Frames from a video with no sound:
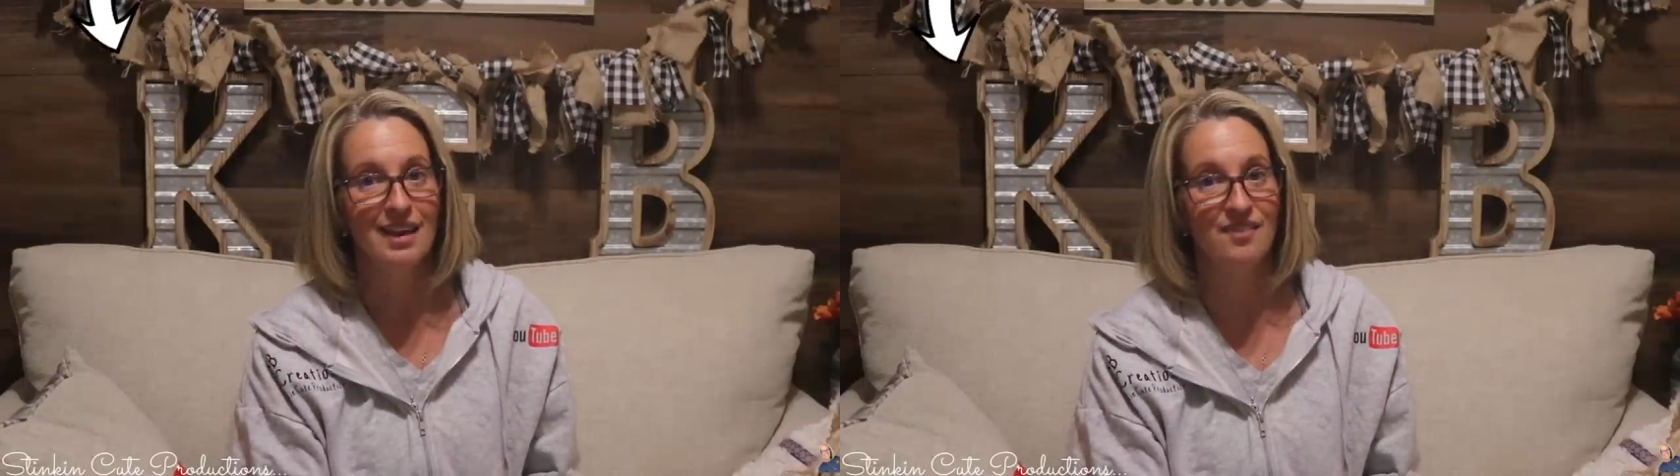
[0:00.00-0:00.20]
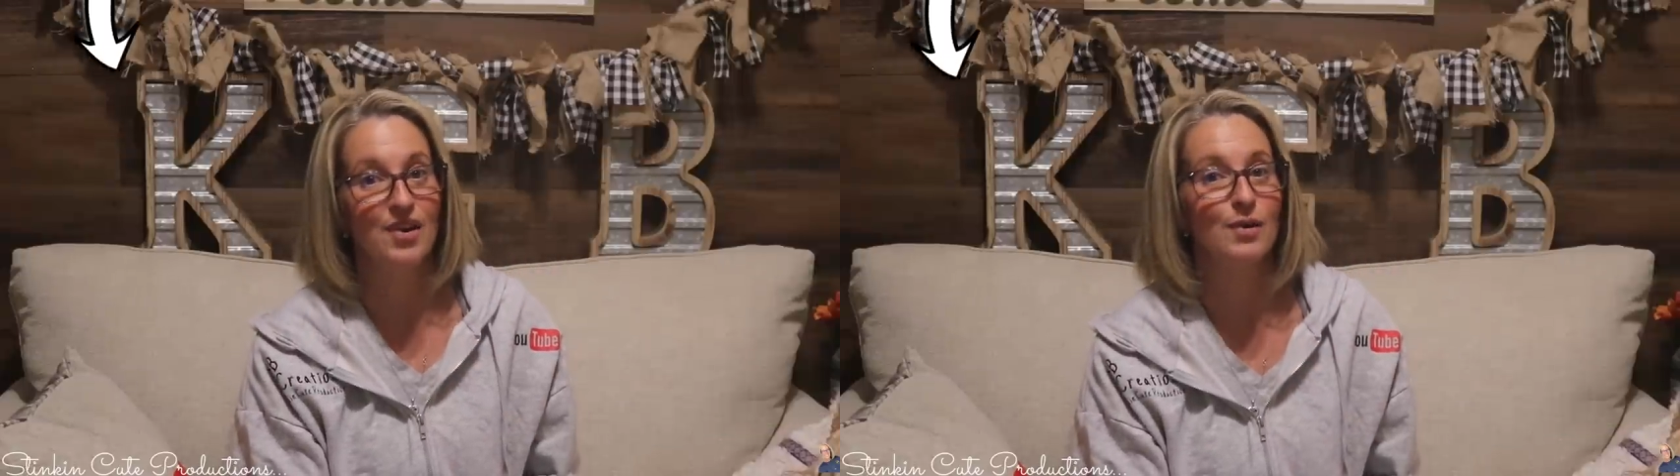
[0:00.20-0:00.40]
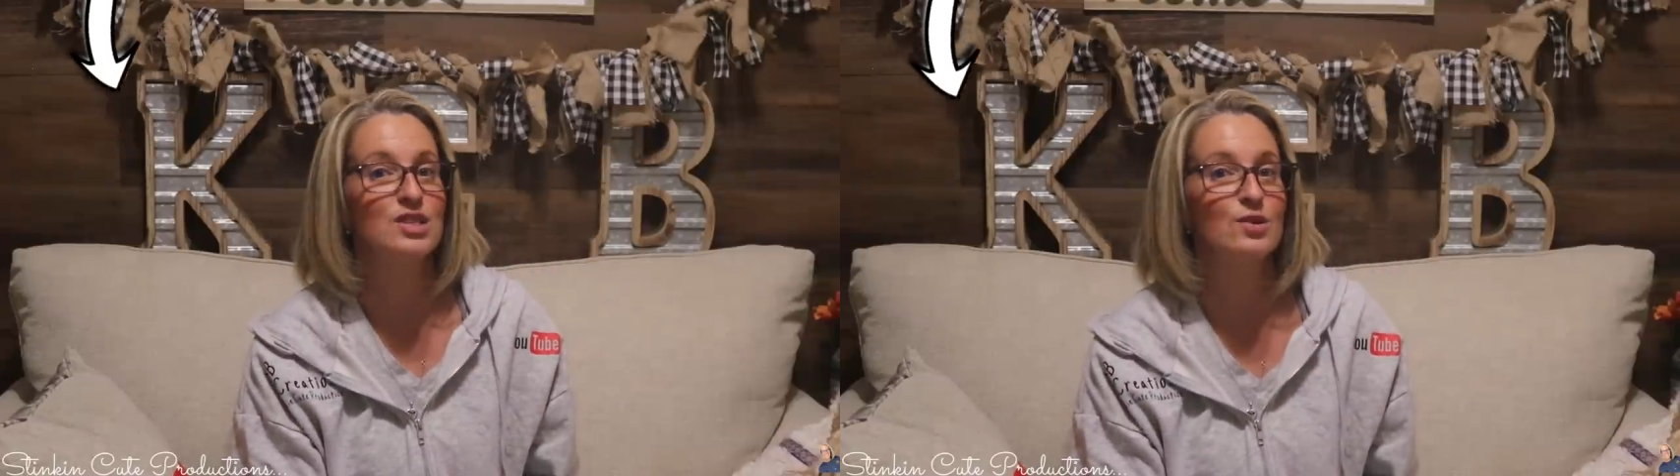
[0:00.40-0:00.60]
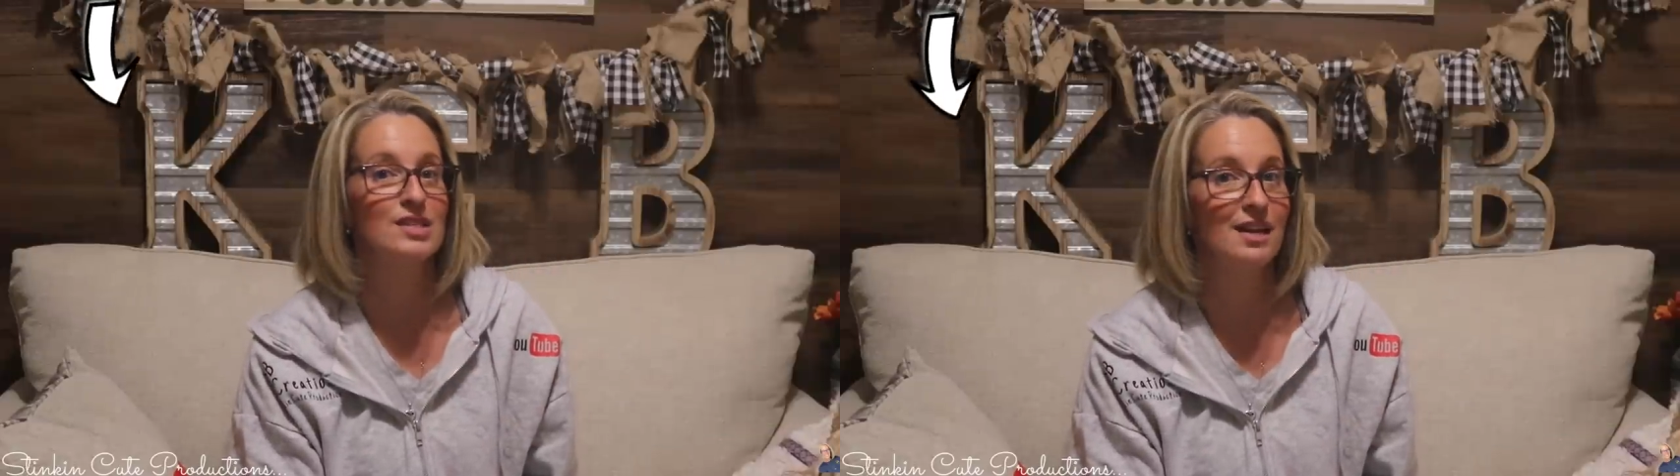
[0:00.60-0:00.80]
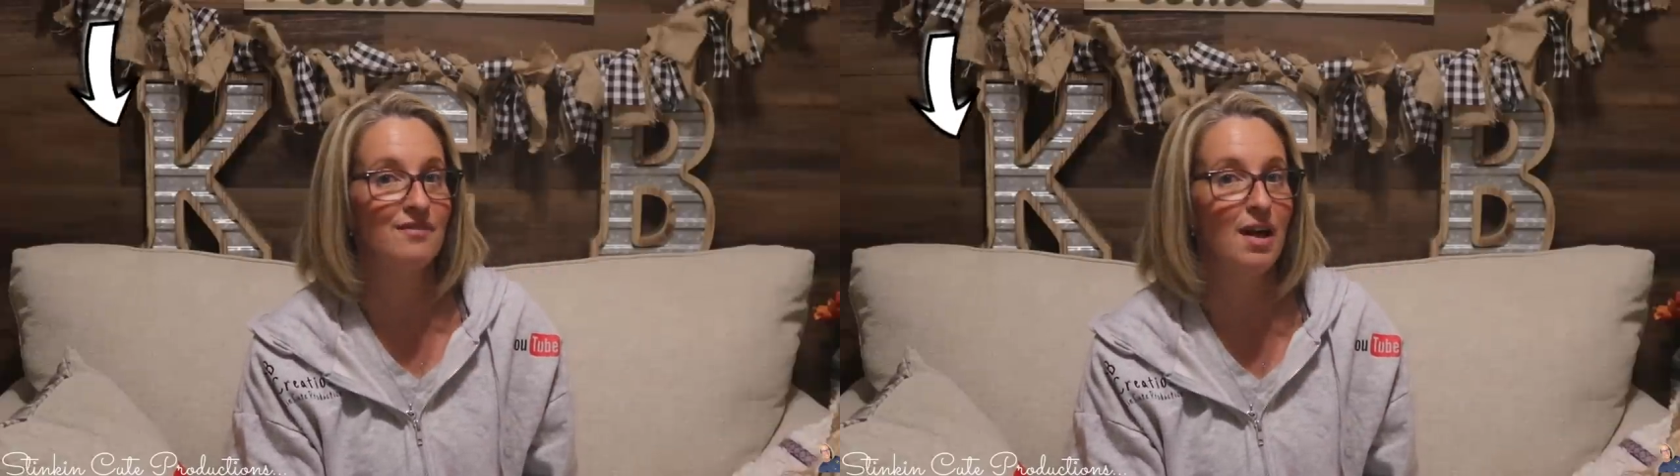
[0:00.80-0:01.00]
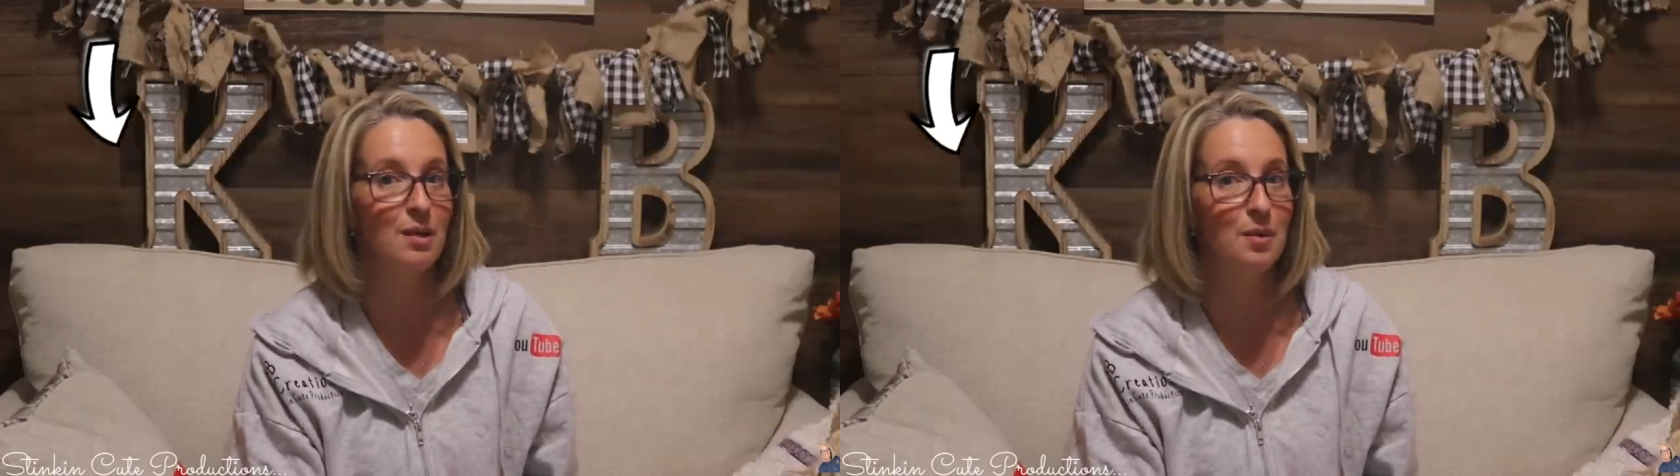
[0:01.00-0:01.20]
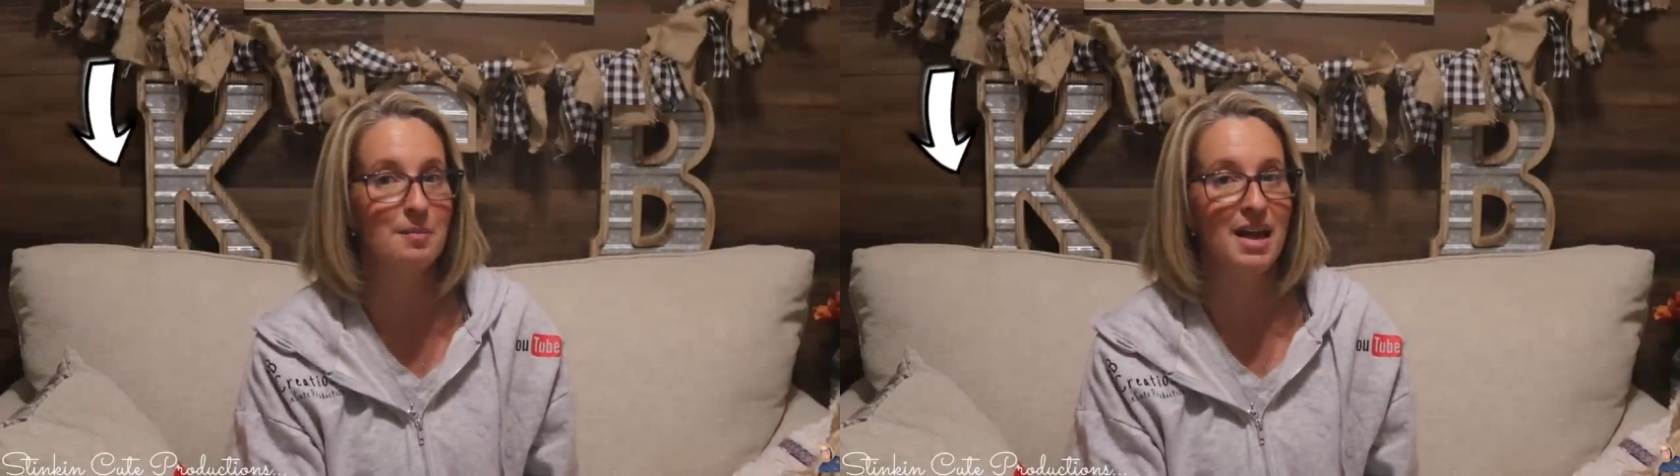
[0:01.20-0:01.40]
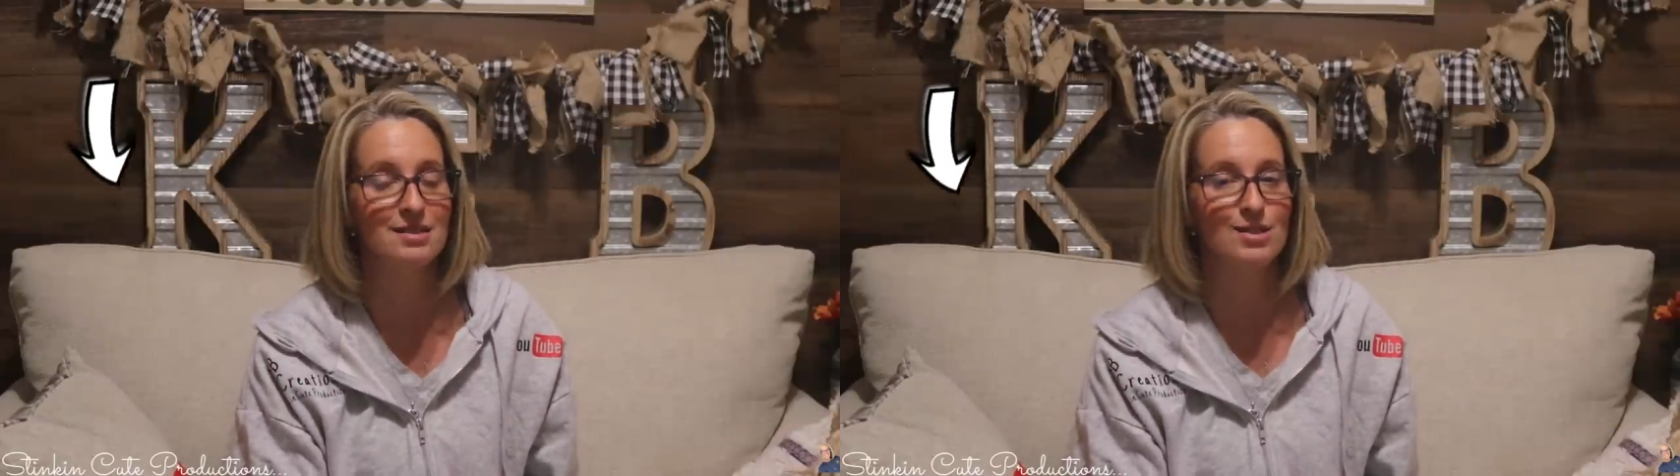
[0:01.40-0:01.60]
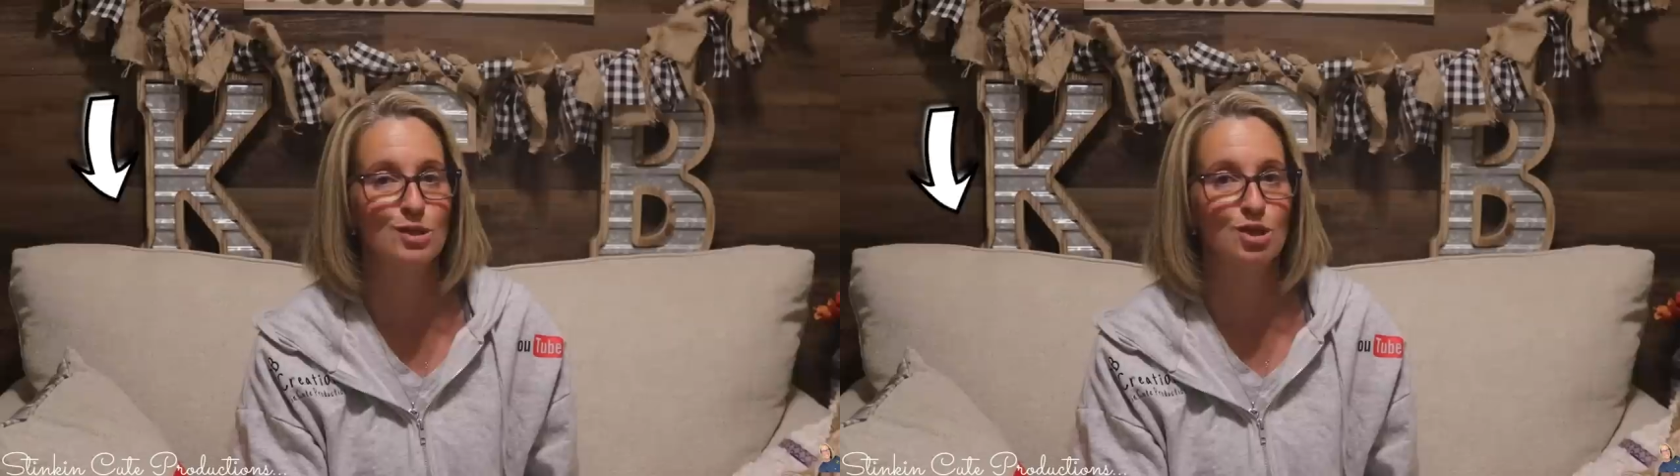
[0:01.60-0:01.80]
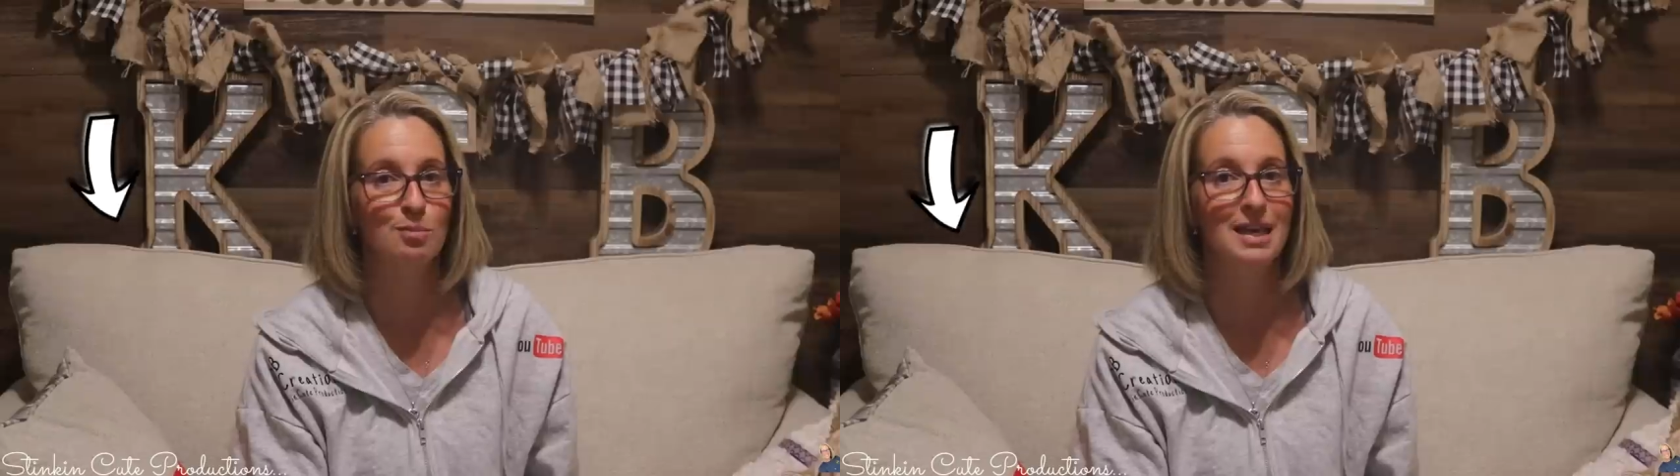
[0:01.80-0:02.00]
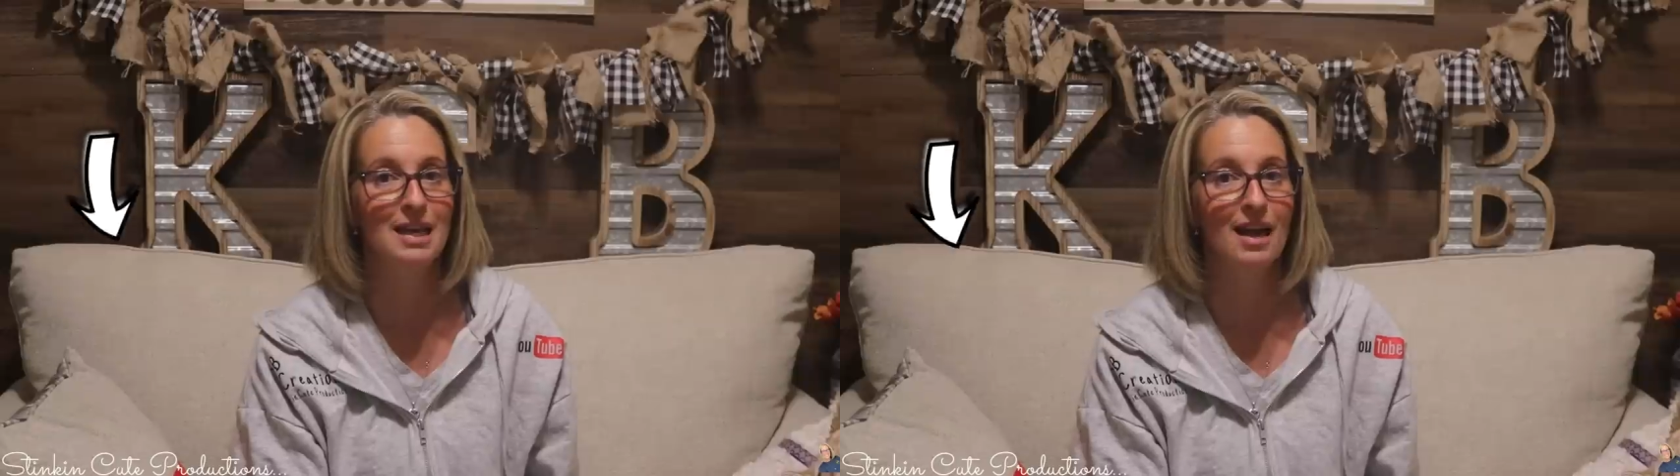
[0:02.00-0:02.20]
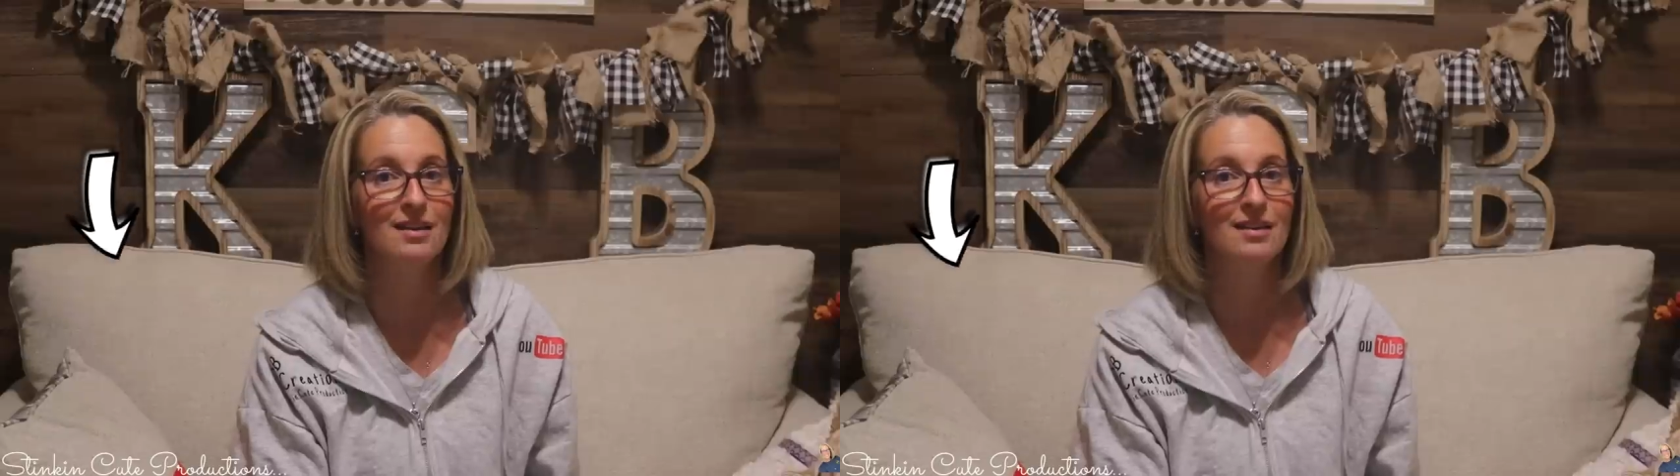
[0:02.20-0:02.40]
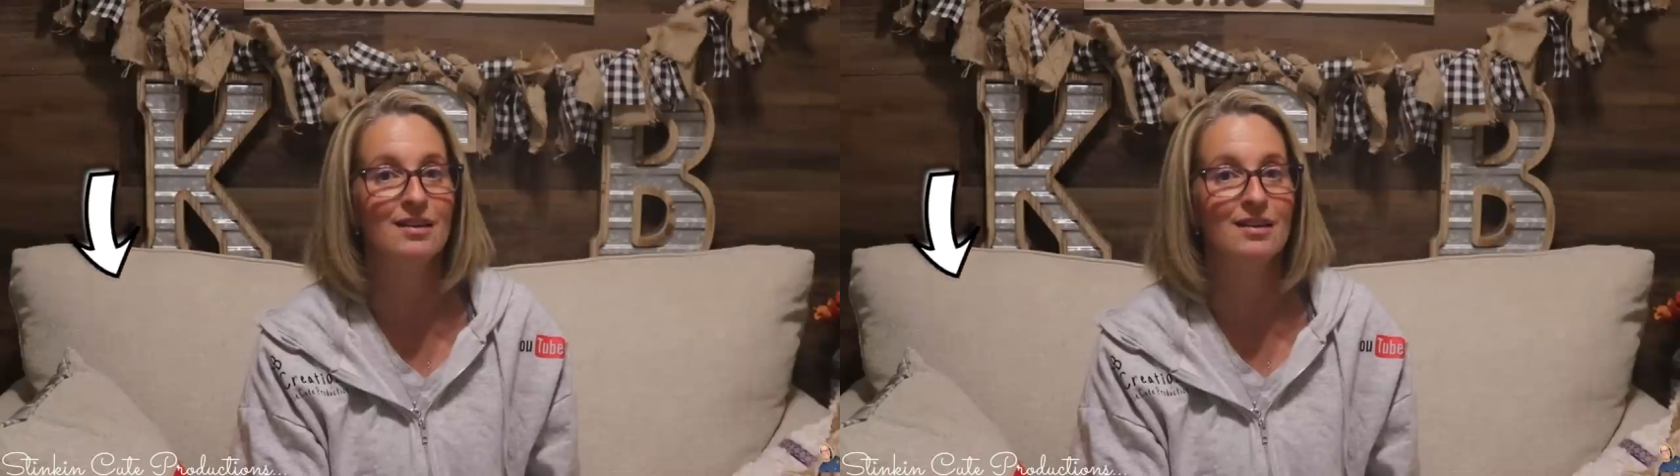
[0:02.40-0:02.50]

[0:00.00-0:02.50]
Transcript: If you're interested in following me on social media,